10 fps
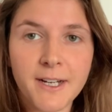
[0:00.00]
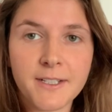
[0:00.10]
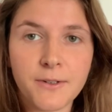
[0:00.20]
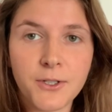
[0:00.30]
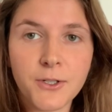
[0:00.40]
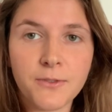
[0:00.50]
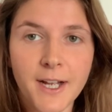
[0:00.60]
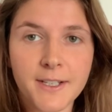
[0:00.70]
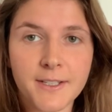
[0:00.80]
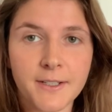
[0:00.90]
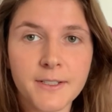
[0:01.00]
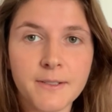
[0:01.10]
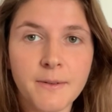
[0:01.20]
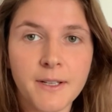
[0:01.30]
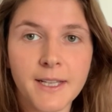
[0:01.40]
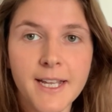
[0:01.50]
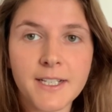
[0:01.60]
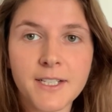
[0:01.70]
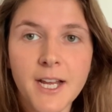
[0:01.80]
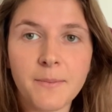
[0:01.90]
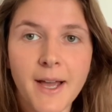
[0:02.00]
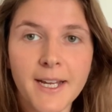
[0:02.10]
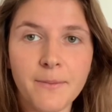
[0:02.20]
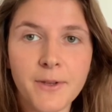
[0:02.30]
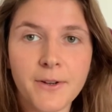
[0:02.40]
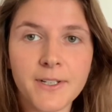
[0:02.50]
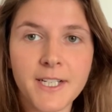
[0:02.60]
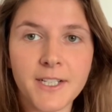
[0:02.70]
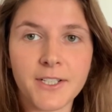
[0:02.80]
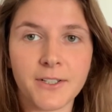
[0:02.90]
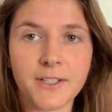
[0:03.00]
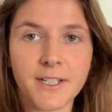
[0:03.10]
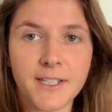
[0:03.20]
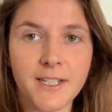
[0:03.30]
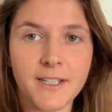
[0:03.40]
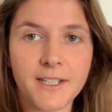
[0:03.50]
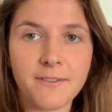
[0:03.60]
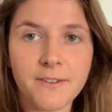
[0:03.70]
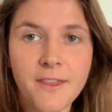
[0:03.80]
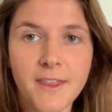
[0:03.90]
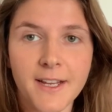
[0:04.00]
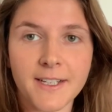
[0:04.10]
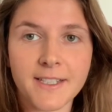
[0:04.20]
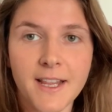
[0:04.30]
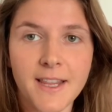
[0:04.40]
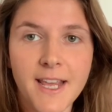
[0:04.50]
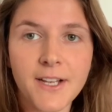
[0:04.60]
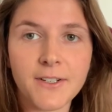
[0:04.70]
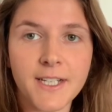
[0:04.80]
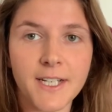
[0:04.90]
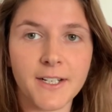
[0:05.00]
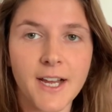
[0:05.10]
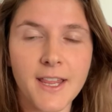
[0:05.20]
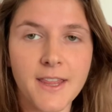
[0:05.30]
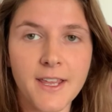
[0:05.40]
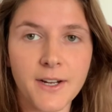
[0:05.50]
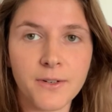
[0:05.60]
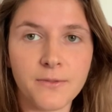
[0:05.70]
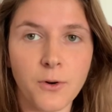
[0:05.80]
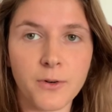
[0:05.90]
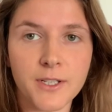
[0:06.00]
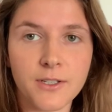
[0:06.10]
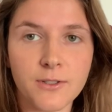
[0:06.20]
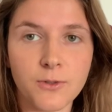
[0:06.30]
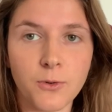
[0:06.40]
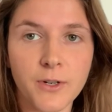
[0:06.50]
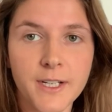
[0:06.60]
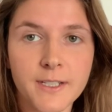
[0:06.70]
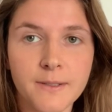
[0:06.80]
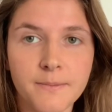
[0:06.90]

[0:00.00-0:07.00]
down your answers, let's check back in with our teachers to see the different things that they could hear in their forest stories.